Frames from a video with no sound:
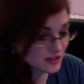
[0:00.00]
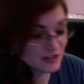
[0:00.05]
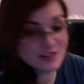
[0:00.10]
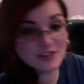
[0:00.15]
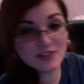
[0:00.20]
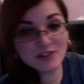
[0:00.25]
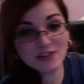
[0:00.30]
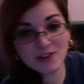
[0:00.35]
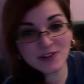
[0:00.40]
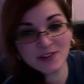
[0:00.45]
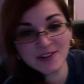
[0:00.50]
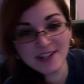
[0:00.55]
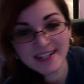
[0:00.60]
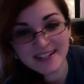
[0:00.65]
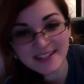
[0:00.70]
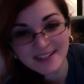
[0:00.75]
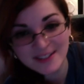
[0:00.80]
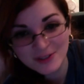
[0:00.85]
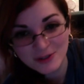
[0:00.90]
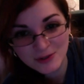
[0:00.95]
turn your crate
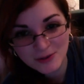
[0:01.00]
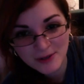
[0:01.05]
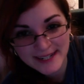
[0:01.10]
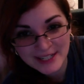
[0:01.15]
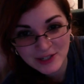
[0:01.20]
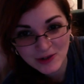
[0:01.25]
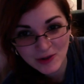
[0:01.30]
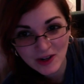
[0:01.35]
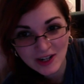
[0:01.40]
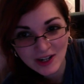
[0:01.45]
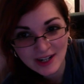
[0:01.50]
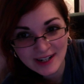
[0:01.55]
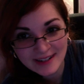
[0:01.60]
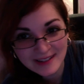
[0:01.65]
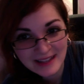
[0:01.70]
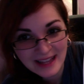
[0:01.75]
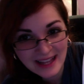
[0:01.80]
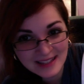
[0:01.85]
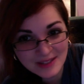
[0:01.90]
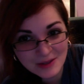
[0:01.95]
into a trunk.
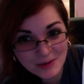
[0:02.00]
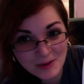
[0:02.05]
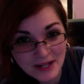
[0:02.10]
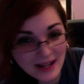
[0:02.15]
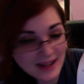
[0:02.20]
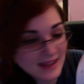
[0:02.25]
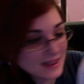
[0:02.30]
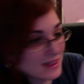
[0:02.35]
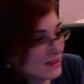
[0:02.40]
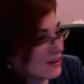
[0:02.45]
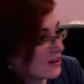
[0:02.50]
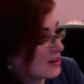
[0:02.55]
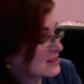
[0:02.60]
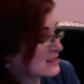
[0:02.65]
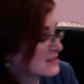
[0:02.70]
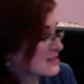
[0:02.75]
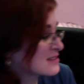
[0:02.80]
That's what I thought.